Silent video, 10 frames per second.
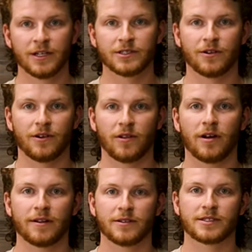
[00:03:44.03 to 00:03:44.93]
So I know a
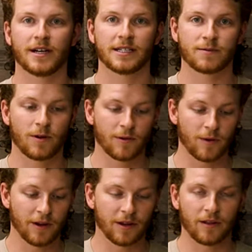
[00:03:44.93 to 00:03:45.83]
lot of those guys want to
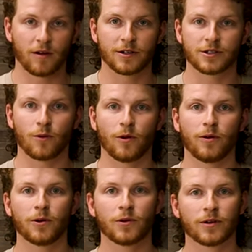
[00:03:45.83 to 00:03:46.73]
run the larger
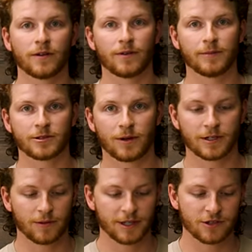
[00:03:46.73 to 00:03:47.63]
oil cooler from the
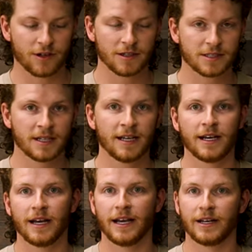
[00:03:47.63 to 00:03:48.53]
2020 trucks,
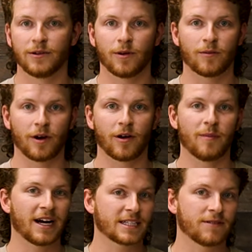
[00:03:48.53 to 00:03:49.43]
and you want to run our
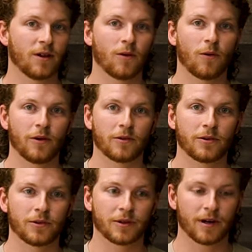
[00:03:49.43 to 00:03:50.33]
MaxFlow oil
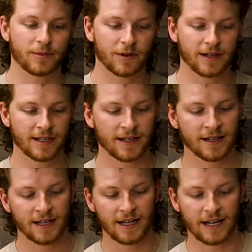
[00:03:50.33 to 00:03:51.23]
cooler upgrade kit,
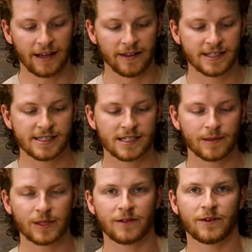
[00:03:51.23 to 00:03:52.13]
and this is going
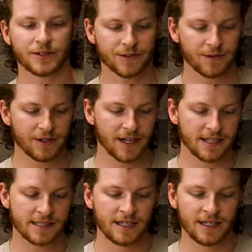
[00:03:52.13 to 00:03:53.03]
to be the filter for you
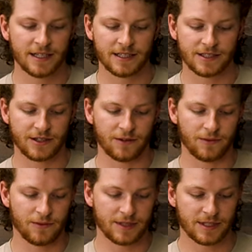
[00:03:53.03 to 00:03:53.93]
guys.
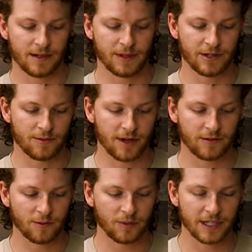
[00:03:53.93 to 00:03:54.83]
So it's going to be a
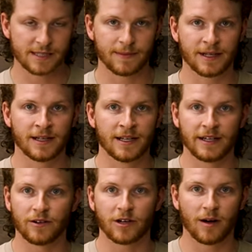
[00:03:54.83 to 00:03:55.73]
direct replacement.
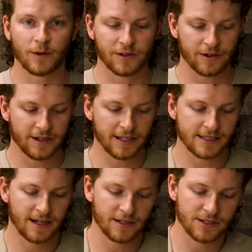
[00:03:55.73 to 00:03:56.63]
It'll come with our
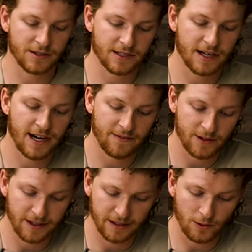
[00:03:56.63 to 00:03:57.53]
kits now, so it's going to have
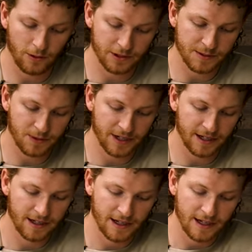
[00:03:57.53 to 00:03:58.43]
again the coil spring.